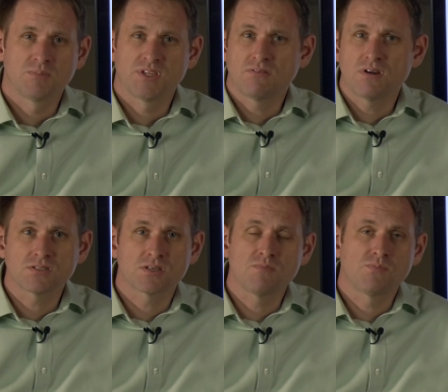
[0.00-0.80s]
But there are
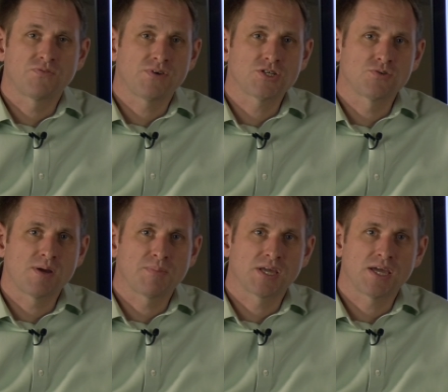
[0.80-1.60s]
some professional
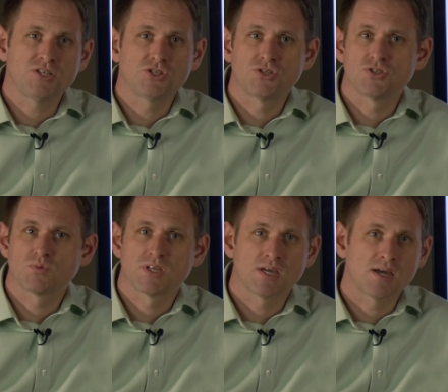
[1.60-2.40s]

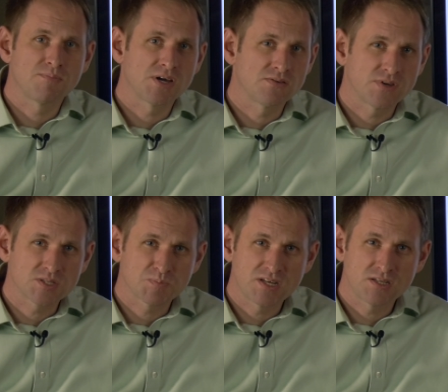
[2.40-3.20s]
applications where that amount of
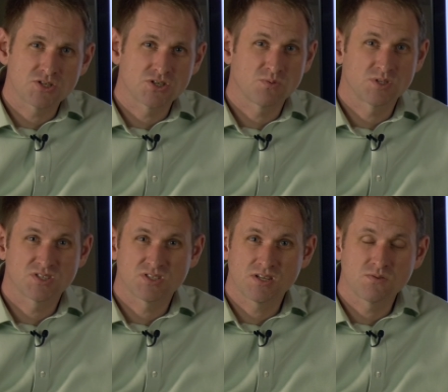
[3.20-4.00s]
expenditure would
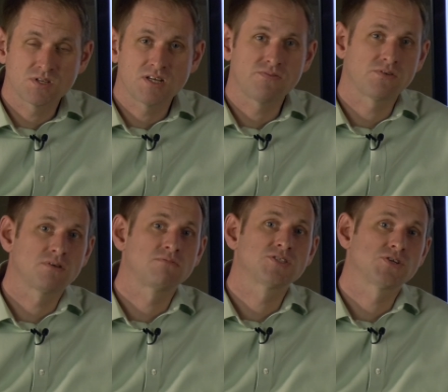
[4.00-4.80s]
still
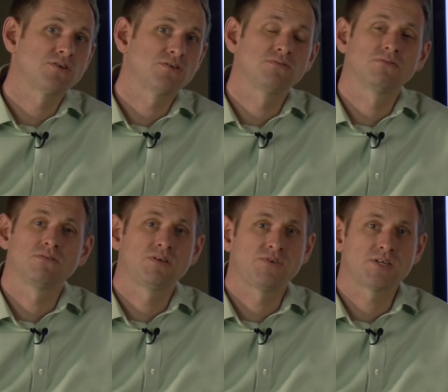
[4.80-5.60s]
deliver a return
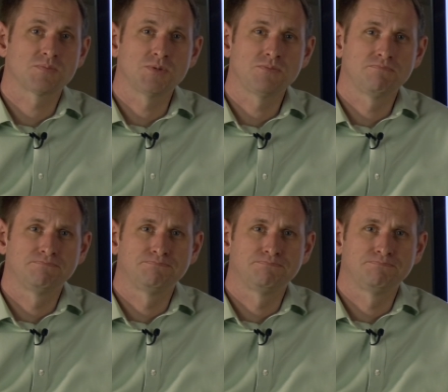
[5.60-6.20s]
on investment.